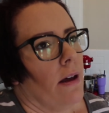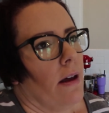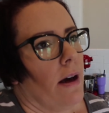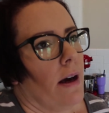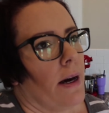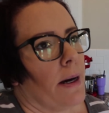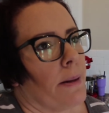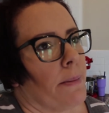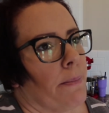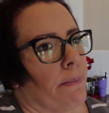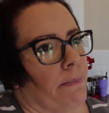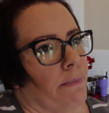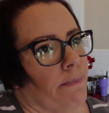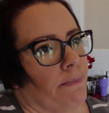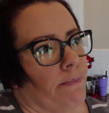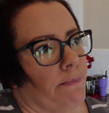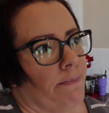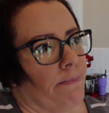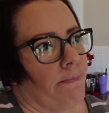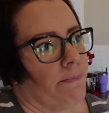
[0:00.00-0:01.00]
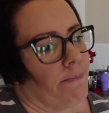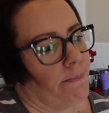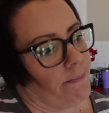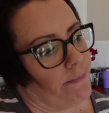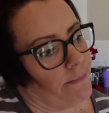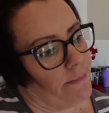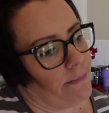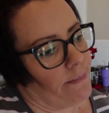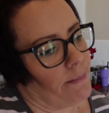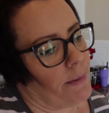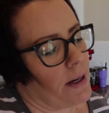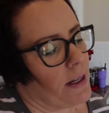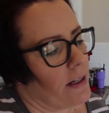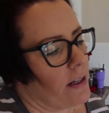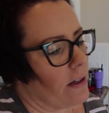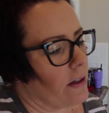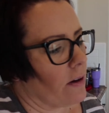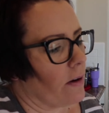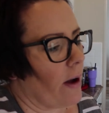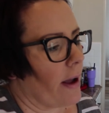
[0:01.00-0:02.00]
But
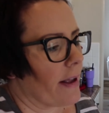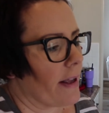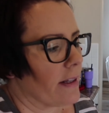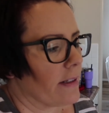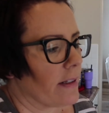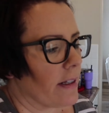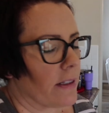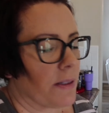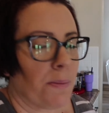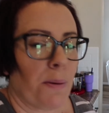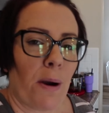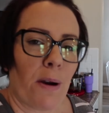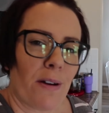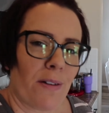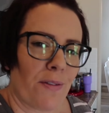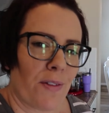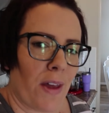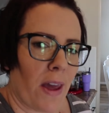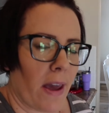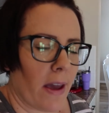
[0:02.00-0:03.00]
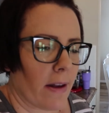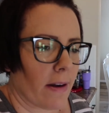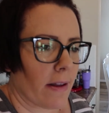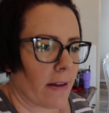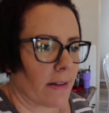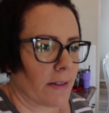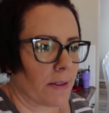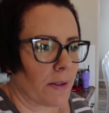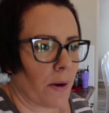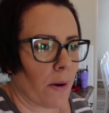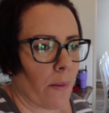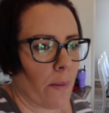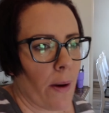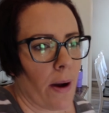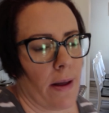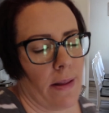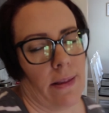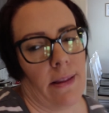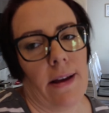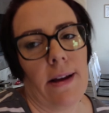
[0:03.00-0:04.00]
you know, I guess that's part of canning. So
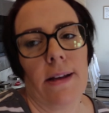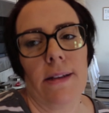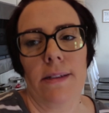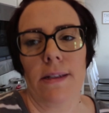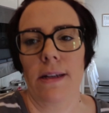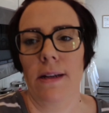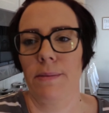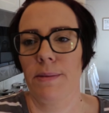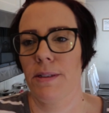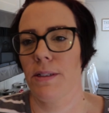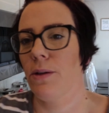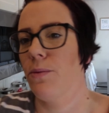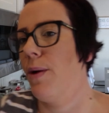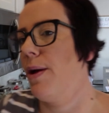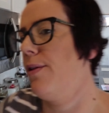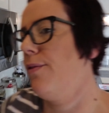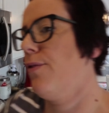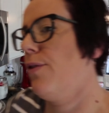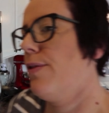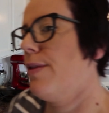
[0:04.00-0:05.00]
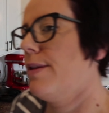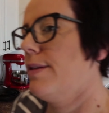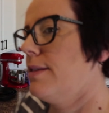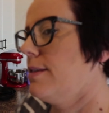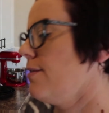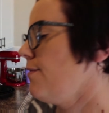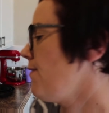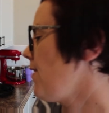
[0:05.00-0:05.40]
like I said, I'm still waiting for this to